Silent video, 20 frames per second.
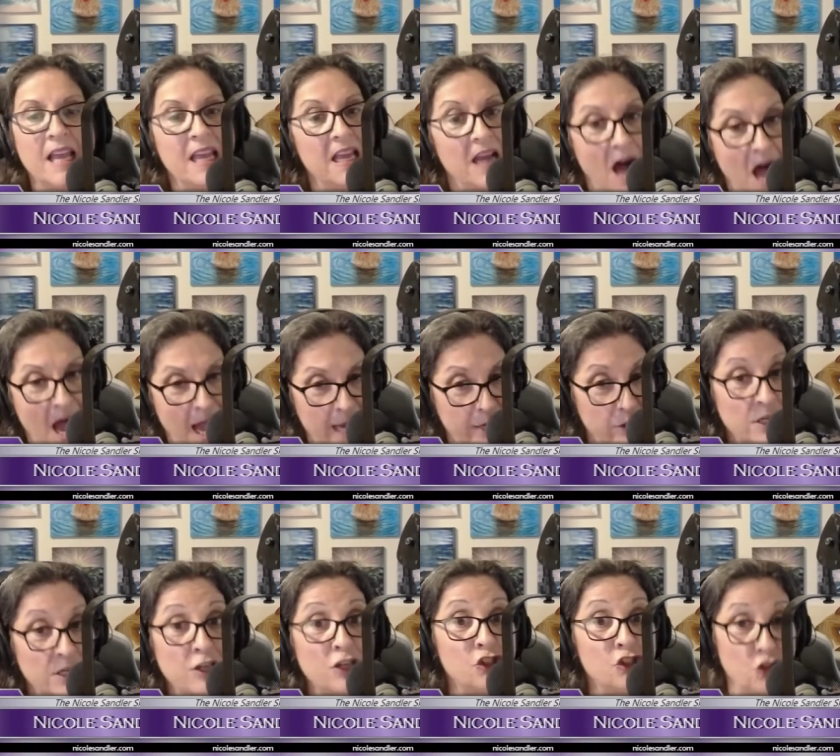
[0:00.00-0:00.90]
He
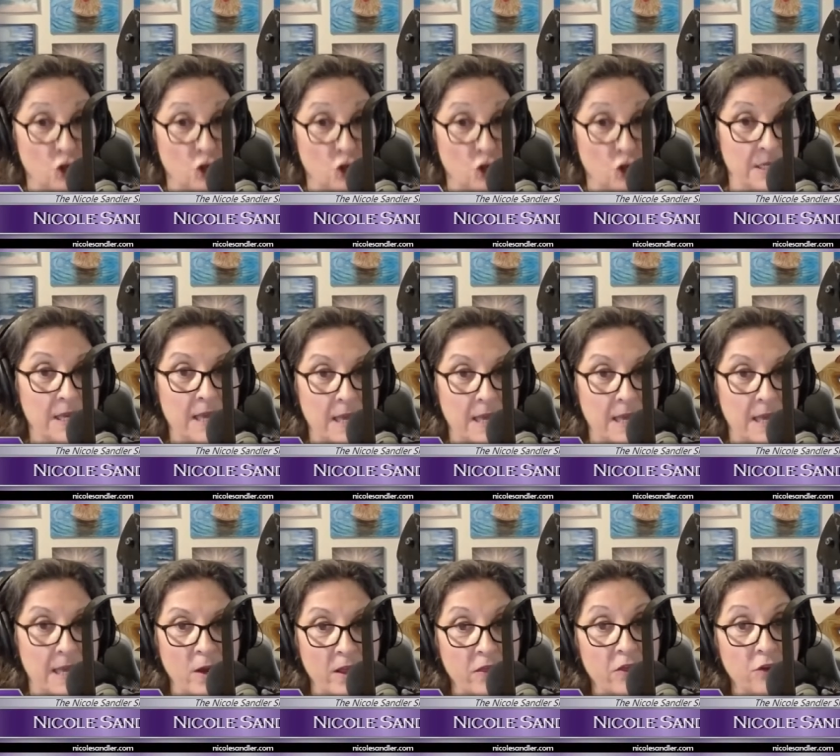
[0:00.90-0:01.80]
hired and
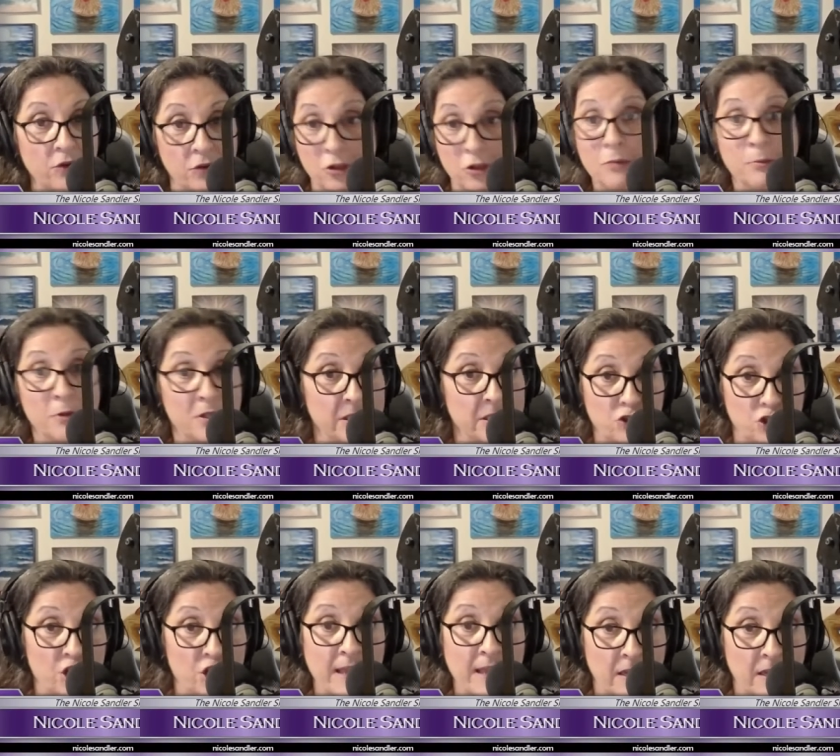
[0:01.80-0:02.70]
associated with numerous
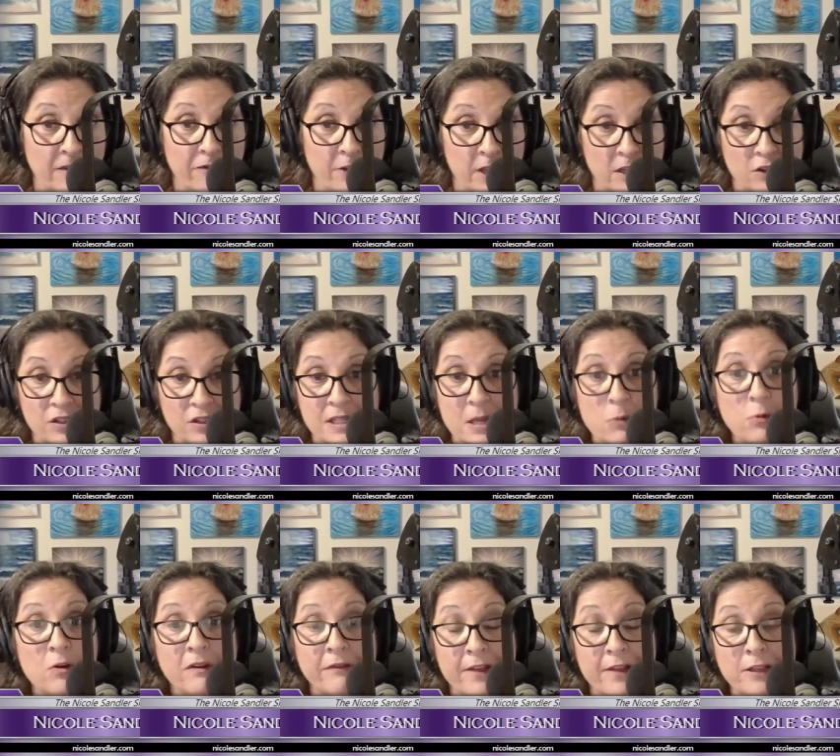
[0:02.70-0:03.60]
shady figures that
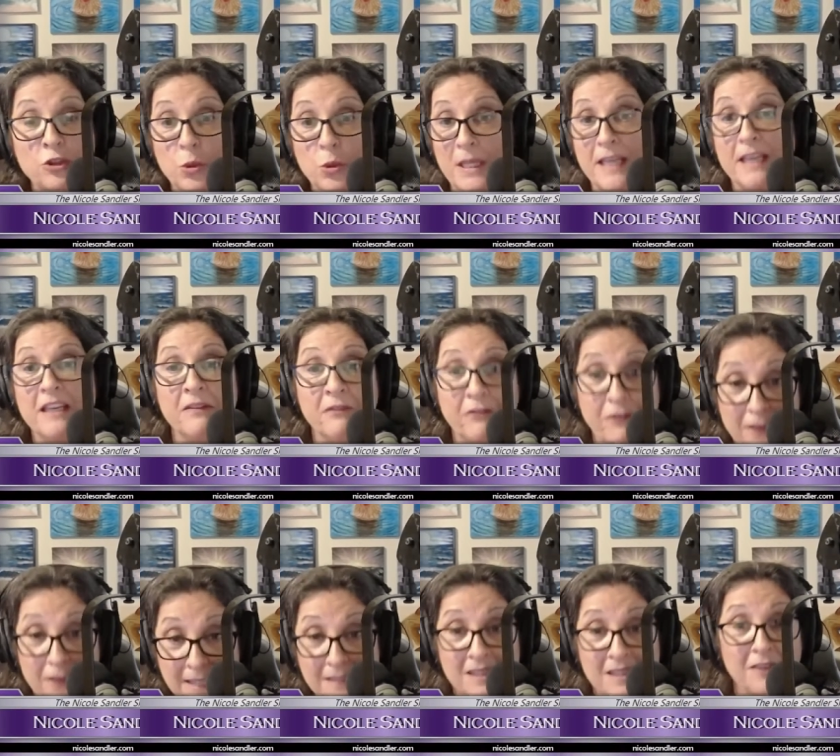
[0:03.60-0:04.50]
were eventually
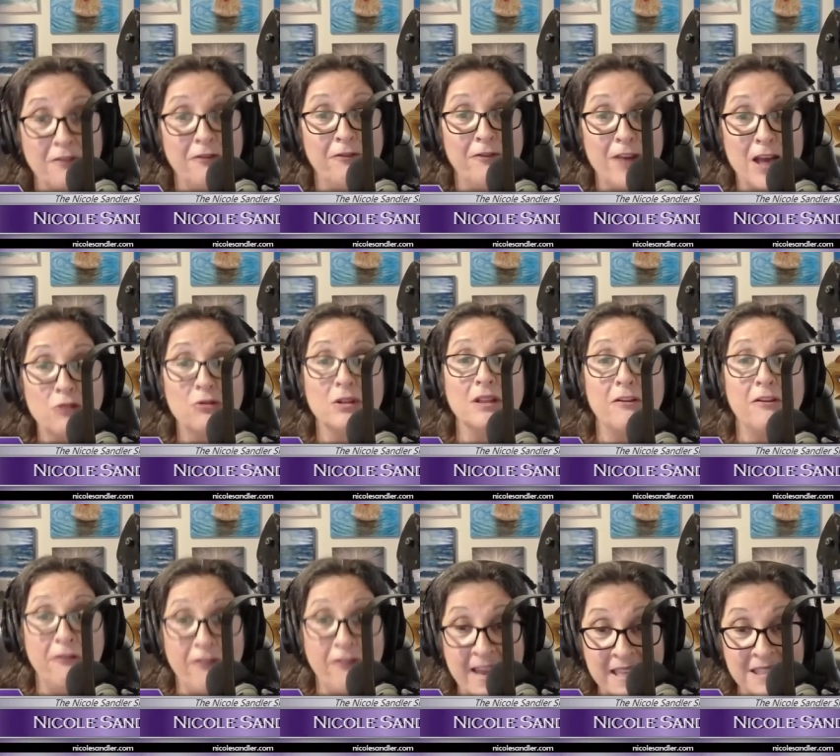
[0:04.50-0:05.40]
convicted of federal
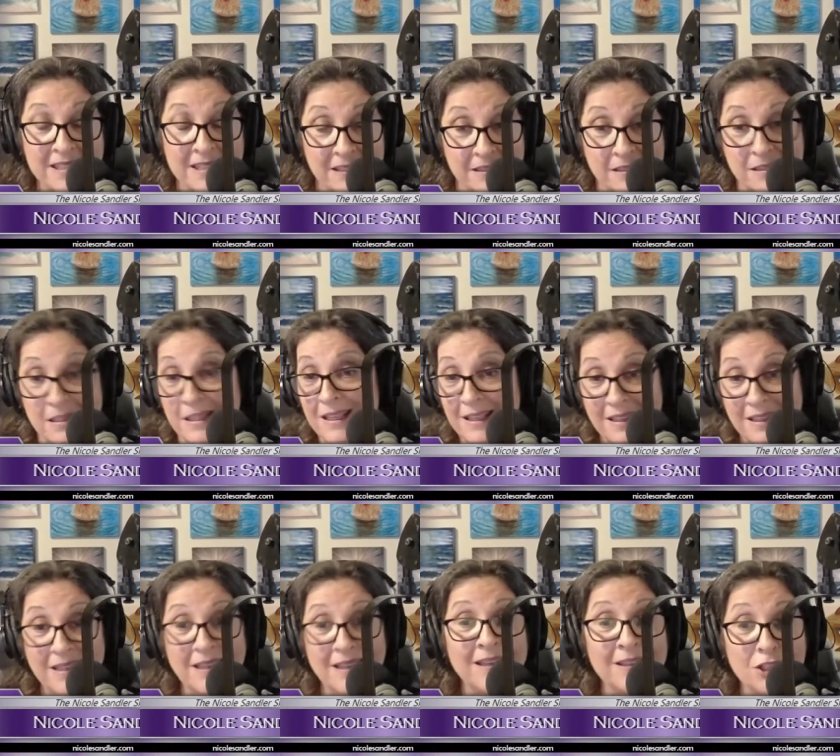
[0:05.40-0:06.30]
offenses,
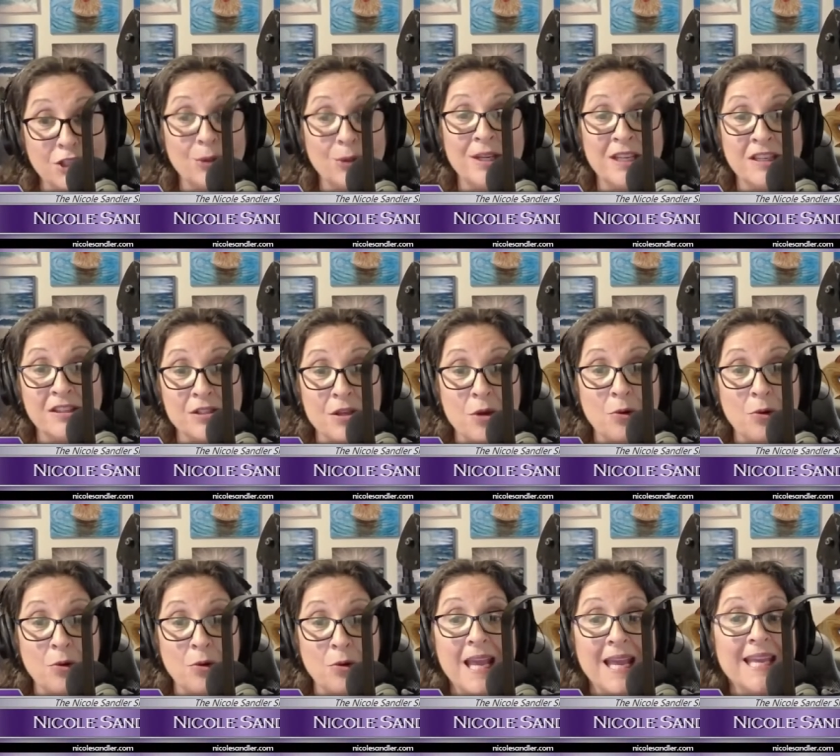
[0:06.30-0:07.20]
including his
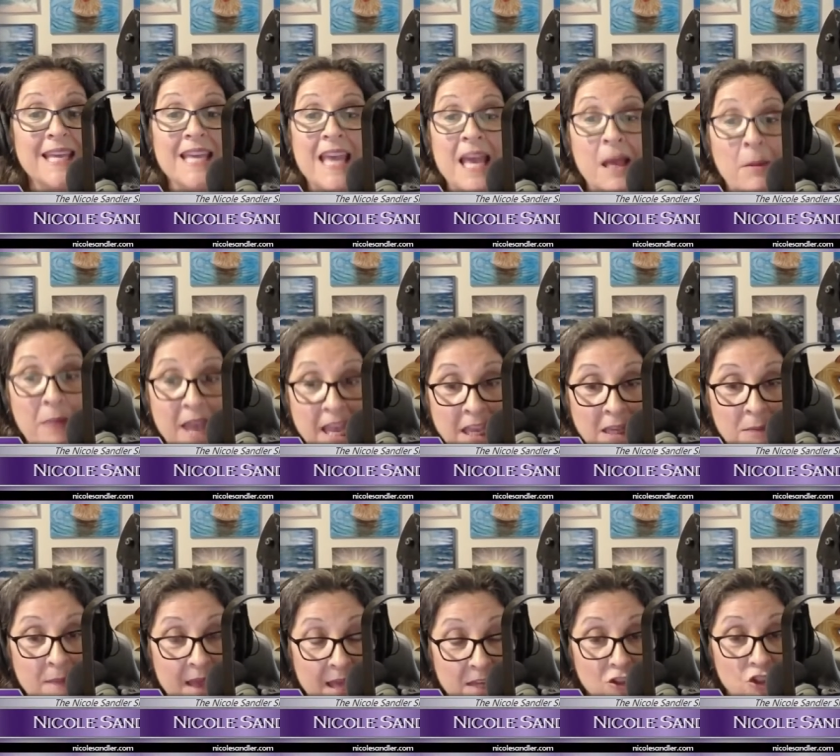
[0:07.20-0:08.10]
own
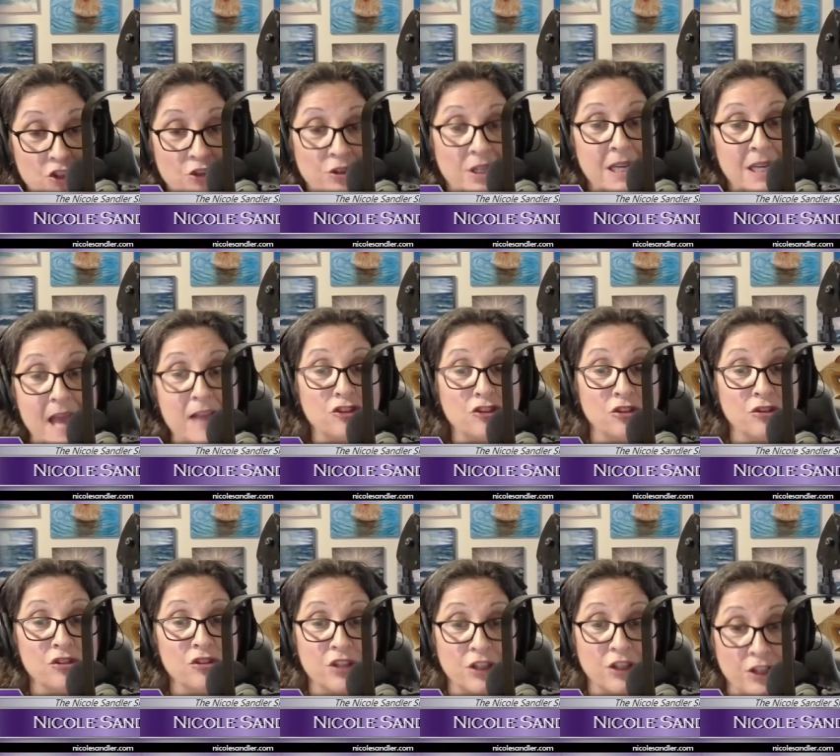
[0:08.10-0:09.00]
campaign manager and
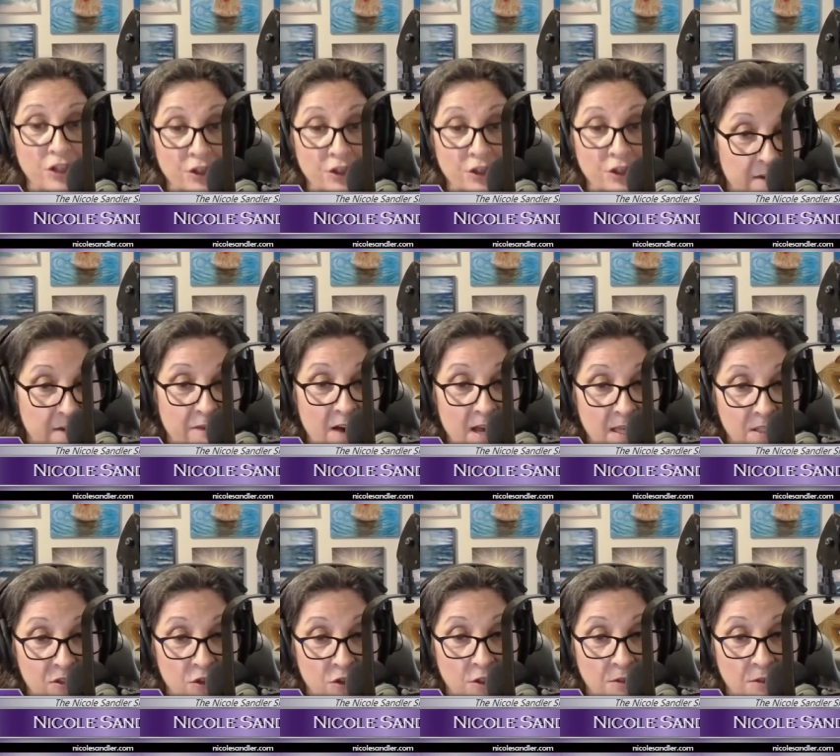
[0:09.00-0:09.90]
national security
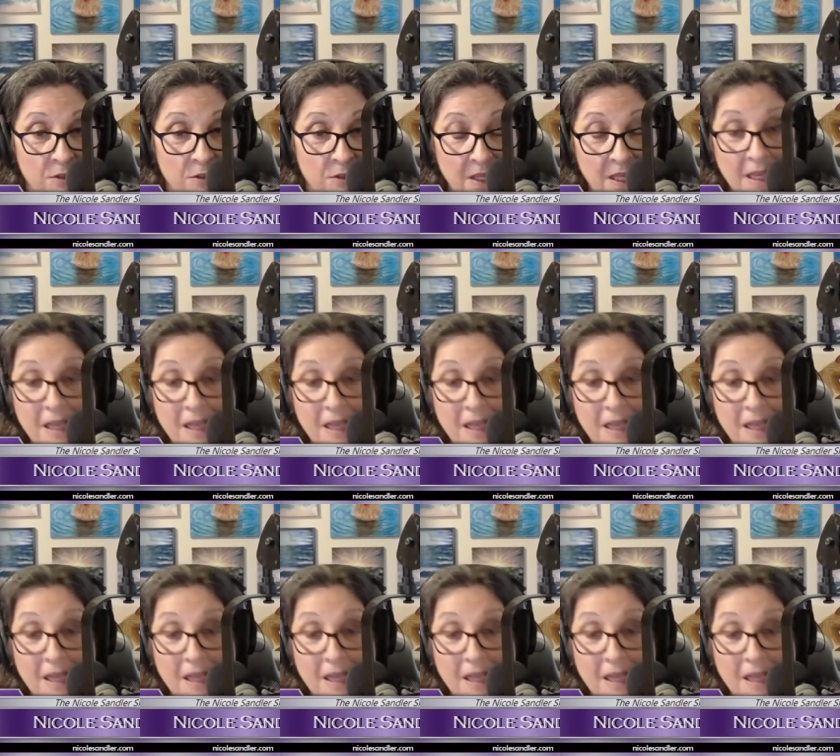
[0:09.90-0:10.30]
advisor.